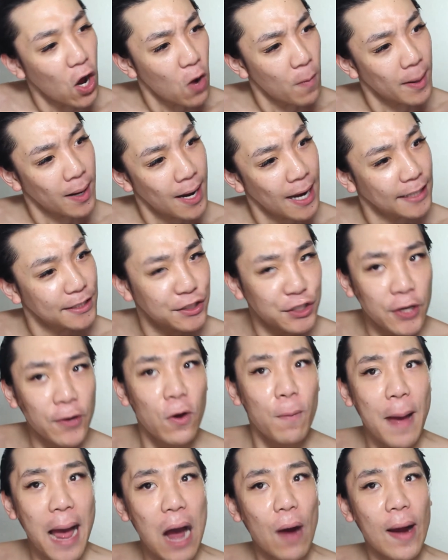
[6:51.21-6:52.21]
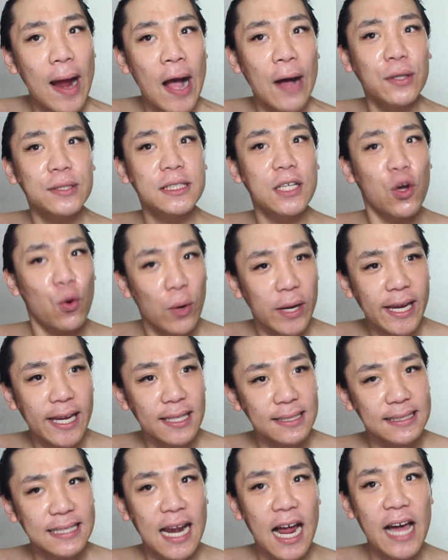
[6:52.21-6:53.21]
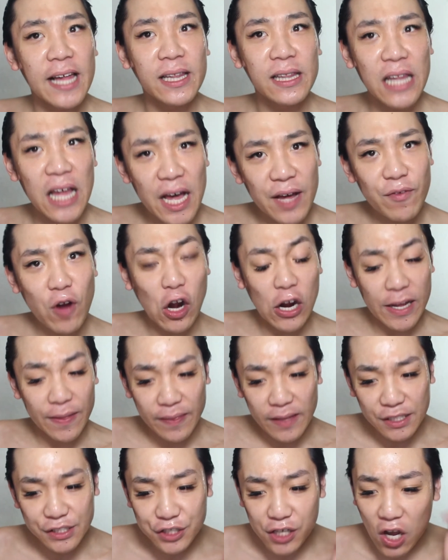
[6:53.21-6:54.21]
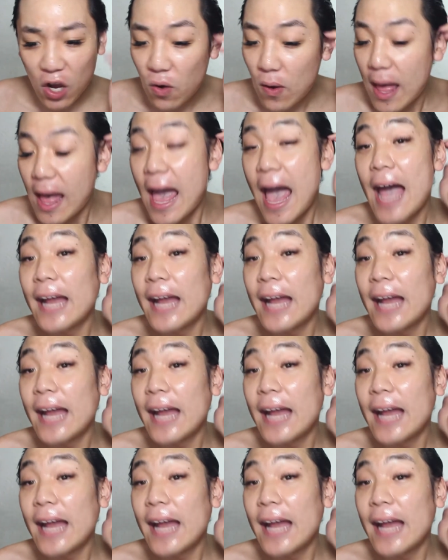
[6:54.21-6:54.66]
oh my god, two powerhouse queens that I love are in the show.